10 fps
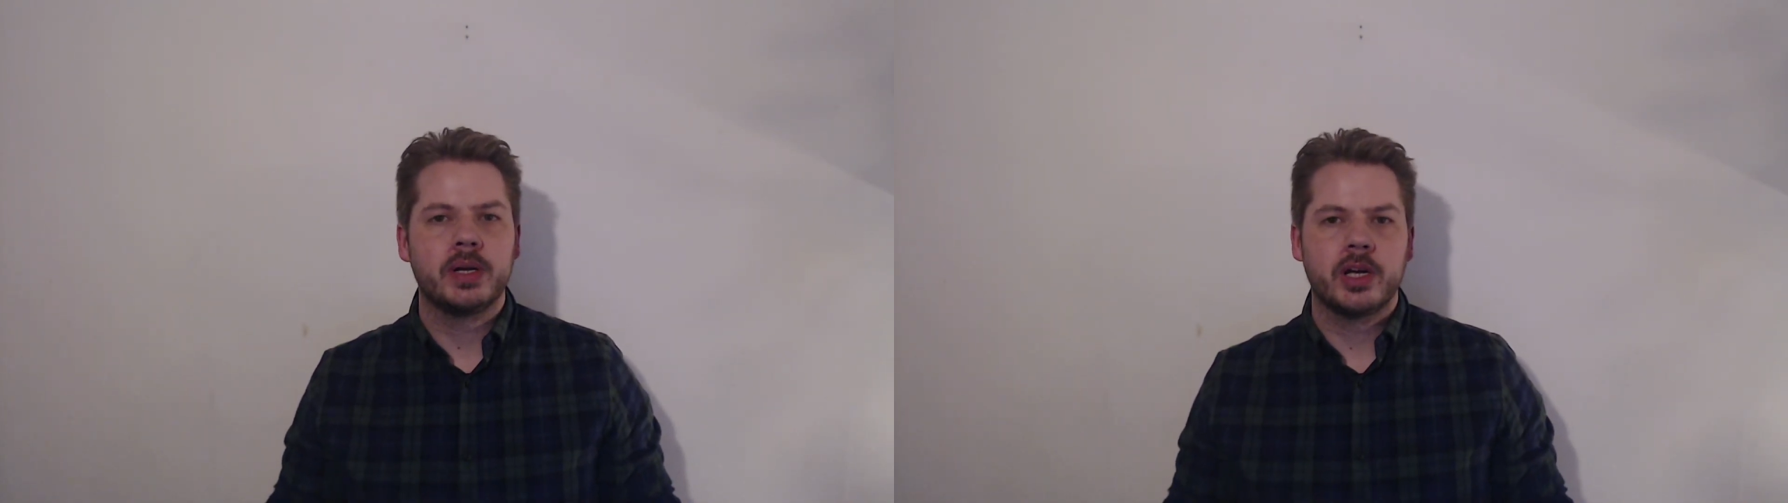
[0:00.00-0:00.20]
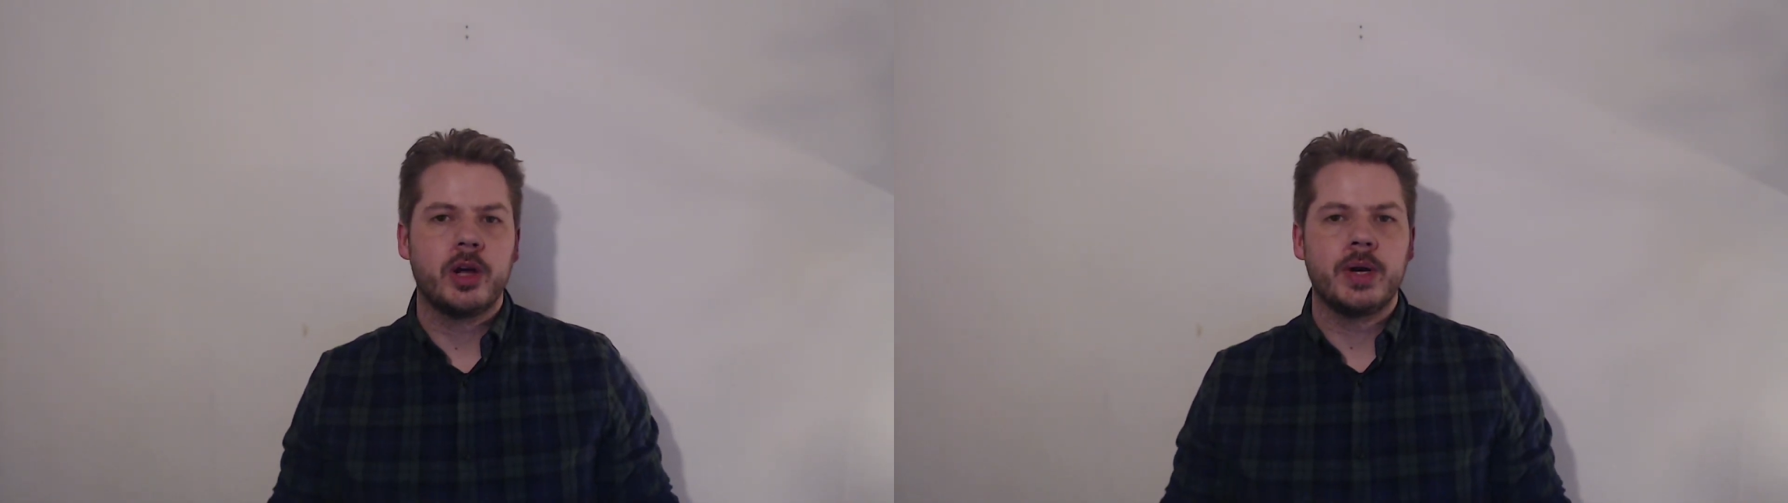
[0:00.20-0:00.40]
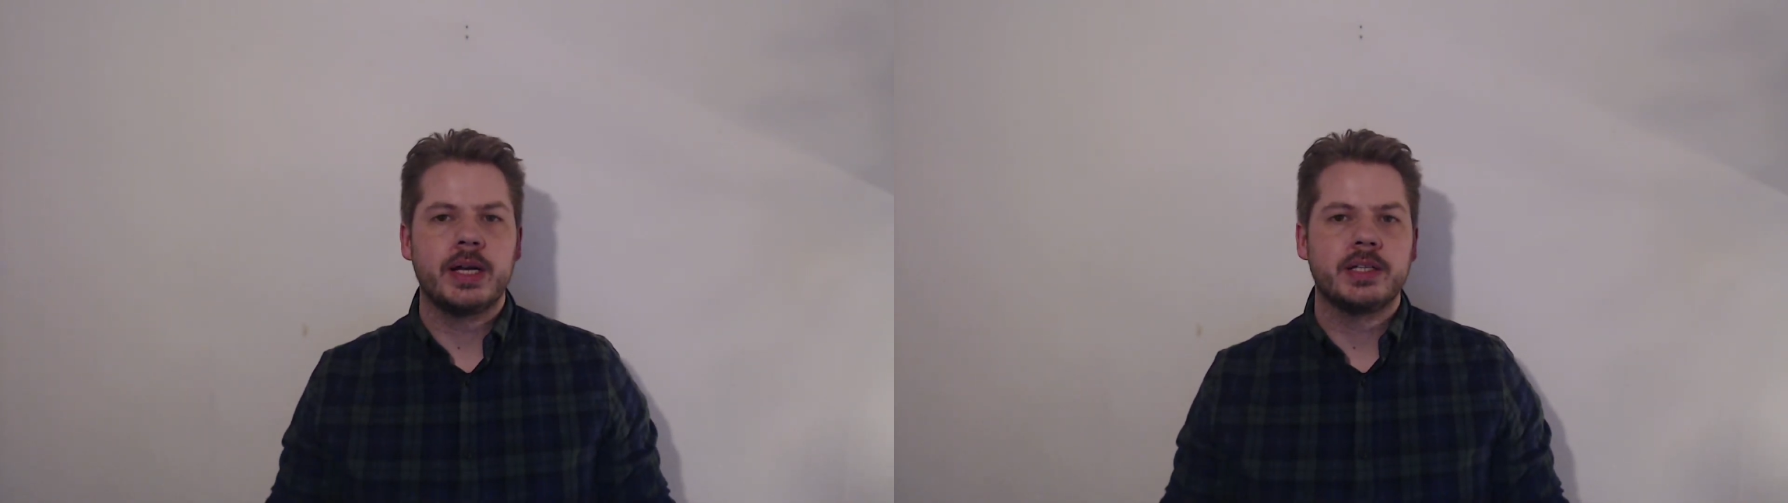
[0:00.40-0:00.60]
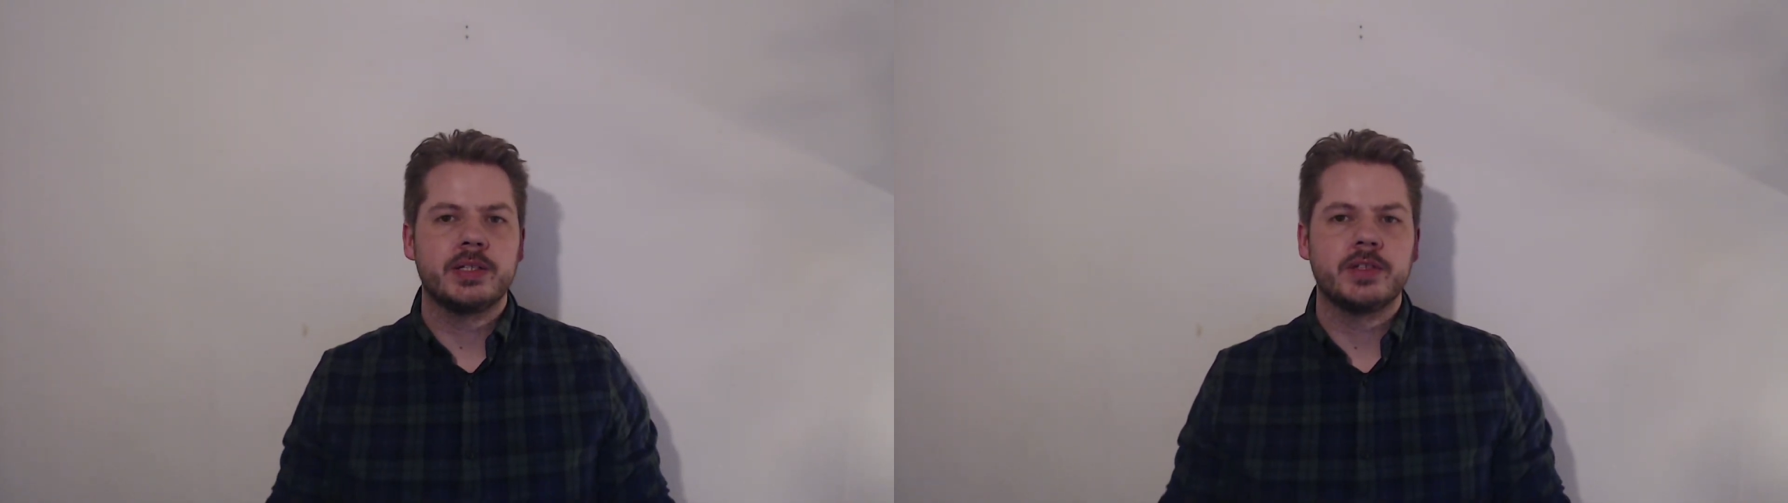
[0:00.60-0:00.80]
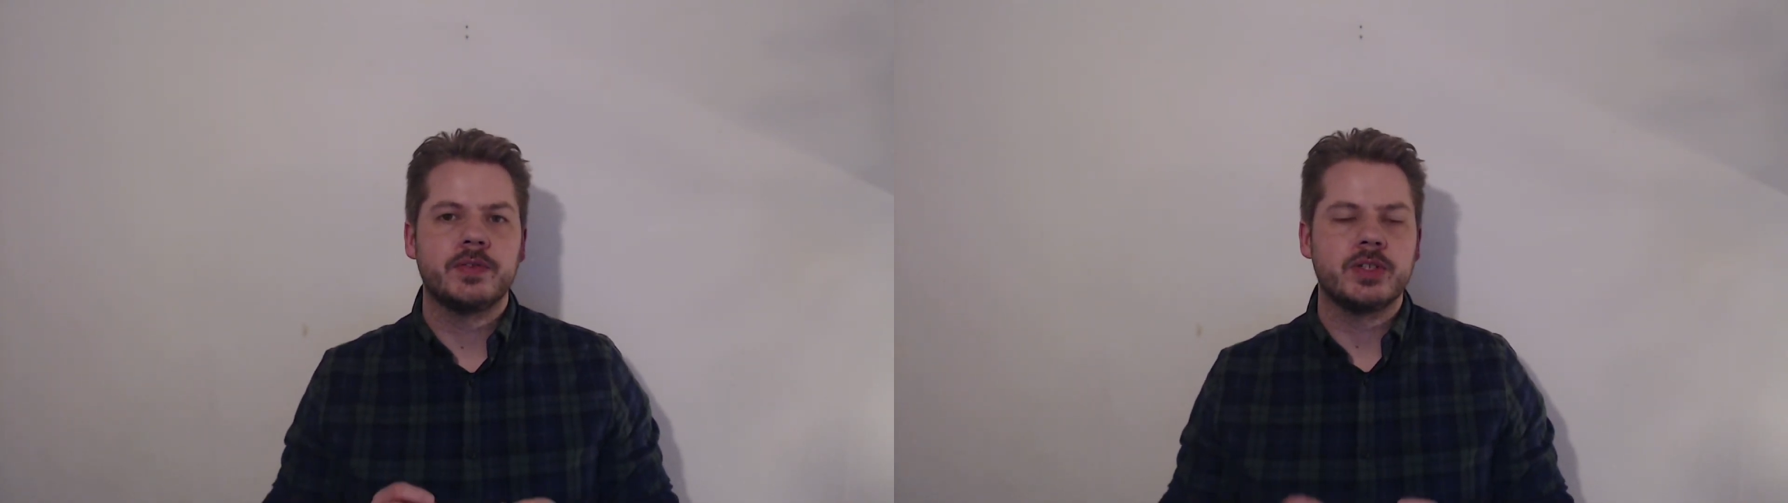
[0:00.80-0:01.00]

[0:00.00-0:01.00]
code editors for